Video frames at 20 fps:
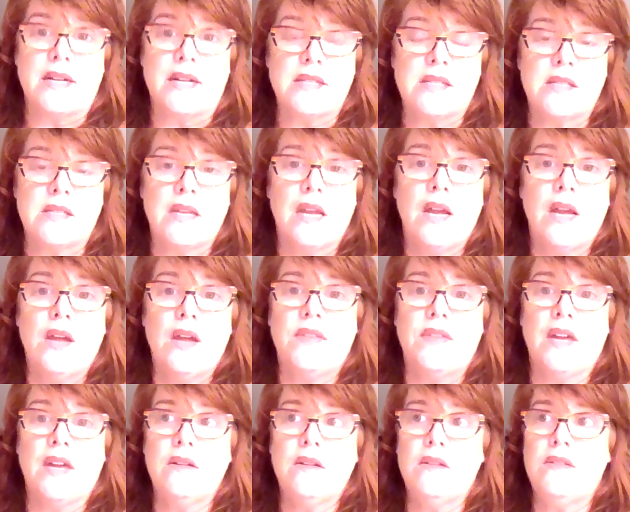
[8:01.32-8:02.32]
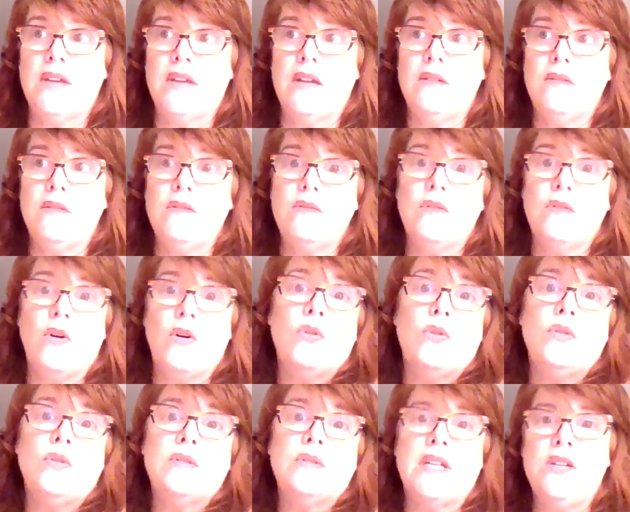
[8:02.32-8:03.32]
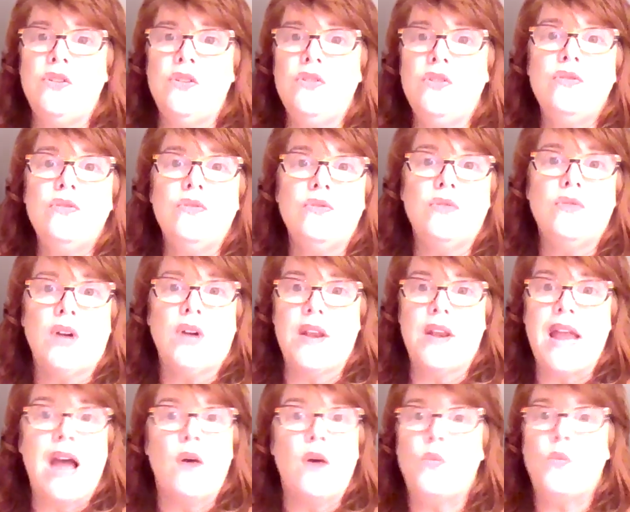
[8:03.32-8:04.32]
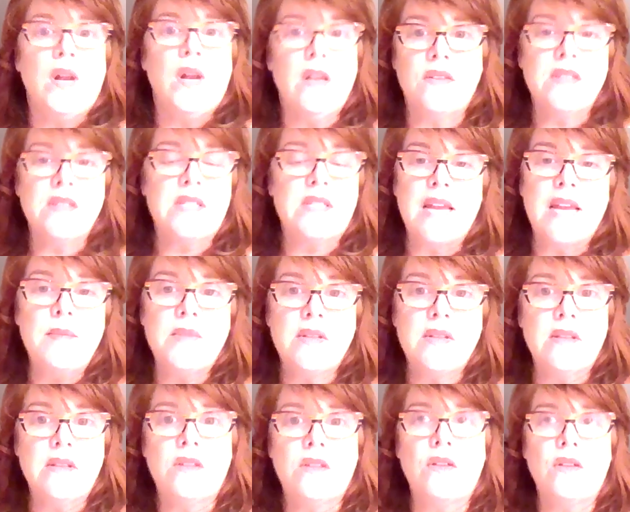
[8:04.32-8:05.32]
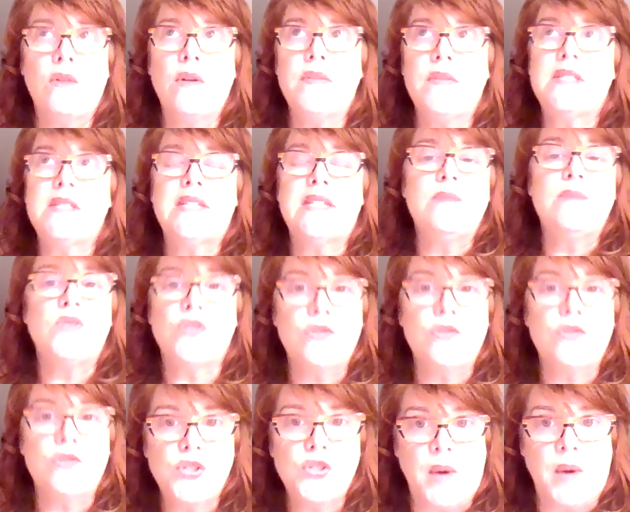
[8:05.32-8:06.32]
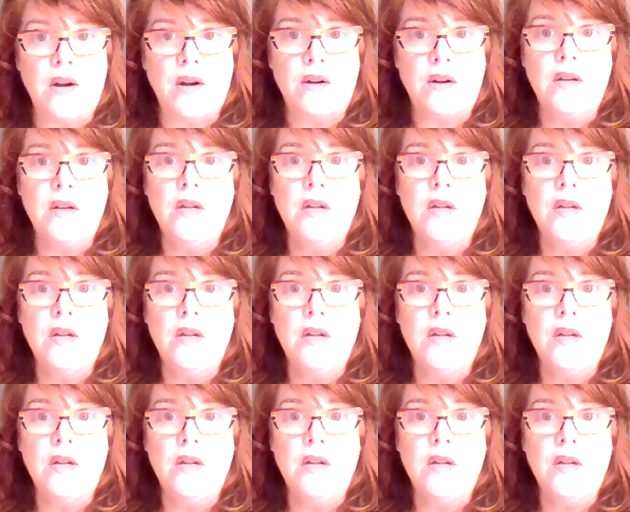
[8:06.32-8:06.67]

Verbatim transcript: us. That that old and new are now what the same they're on the same search bar